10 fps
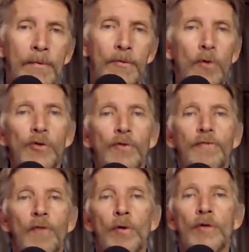Those who
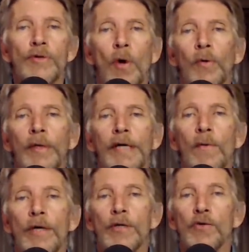focus only
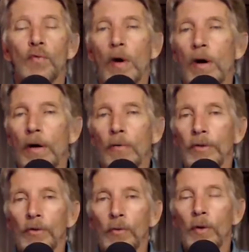on what is wrong
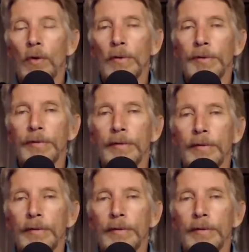with the world?